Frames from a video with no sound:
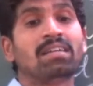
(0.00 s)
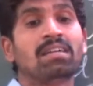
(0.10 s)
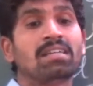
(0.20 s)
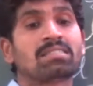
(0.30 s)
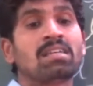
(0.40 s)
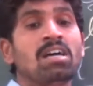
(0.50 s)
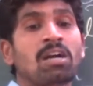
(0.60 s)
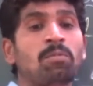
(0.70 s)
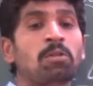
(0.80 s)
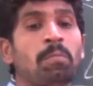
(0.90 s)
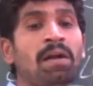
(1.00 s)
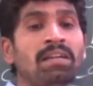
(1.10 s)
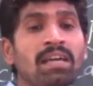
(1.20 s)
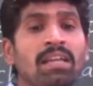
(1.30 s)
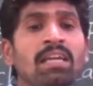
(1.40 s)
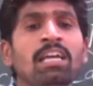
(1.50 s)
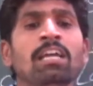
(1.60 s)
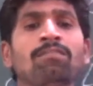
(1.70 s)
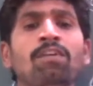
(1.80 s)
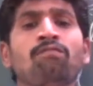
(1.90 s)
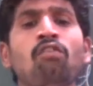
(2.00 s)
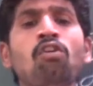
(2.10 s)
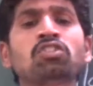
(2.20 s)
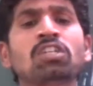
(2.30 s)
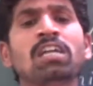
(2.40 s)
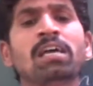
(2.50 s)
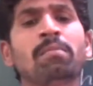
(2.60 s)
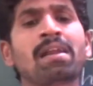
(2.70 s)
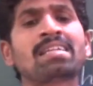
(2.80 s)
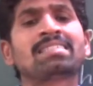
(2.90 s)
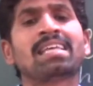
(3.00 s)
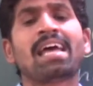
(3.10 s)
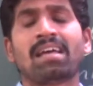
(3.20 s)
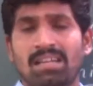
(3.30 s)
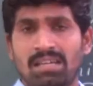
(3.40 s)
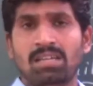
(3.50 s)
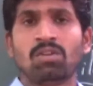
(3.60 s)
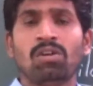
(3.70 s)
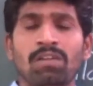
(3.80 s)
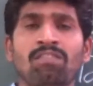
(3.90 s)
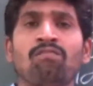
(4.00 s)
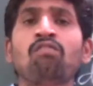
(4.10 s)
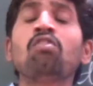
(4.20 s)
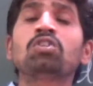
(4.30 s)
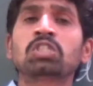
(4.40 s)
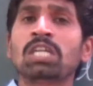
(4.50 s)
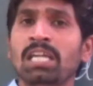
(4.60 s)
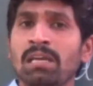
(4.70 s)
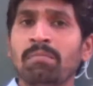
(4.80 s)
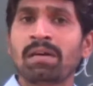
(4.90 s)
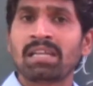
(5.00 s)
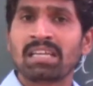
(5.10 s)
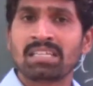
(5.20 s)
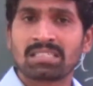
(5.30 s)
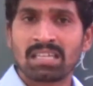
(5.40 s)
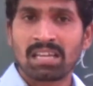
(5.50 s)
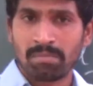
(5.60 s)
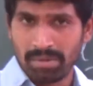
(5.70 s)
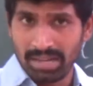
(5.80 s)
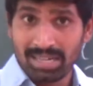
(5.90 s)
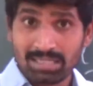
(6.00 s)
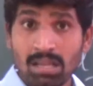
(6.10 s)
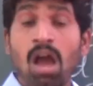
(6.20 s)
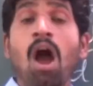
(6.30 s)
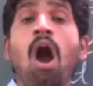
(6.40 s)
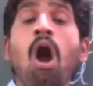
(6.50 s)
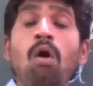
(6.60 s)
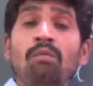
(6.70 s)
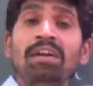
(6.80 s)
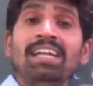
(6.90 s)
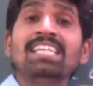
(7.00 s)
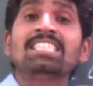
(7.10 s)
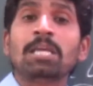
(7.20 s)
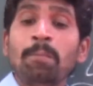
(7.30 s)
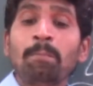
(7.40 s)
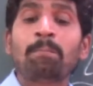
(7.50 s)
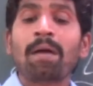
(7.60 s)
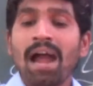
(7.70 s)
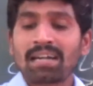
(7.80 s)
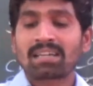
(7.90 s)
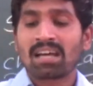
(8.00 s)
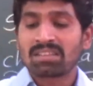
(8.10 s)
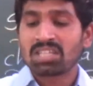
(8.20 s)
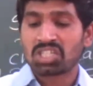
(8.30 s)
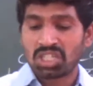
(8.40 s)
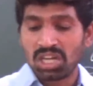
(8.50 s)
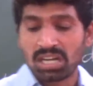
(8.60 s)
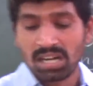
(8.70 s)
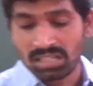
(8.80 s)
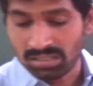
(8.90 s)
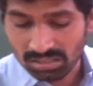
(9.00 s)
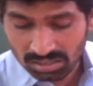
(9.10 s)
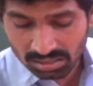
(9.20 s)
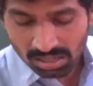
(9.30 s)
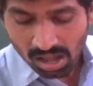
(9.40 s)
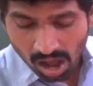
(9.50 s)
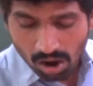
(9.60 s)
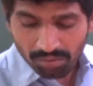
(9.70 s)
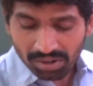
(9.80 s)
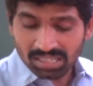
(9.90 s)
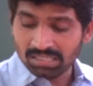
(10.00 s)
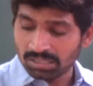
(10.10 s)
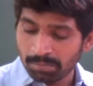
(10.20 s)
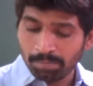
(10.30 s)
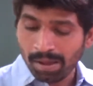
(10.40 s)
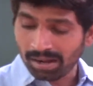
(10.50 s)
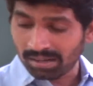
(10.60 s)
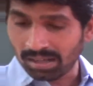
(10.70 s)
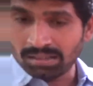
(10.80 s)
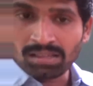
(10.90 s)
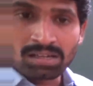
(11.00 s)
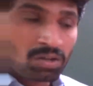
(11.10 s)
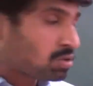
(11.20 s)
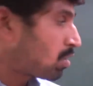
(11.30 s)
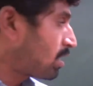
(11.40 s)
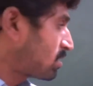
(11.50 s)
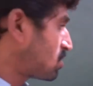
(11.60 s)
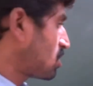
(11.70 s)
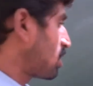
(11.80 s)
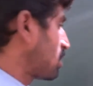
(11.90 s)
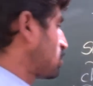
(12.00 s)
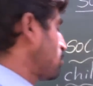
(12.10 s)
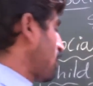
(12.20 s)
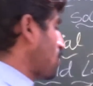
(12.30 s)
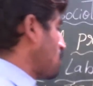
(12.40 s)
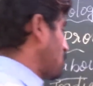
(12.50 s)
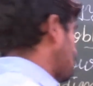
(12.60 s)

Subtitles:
Yes. Come to the point here, if the forced laborers, if the forced labor is there means how it is impact on the children's. how it is impact on the like children. We are going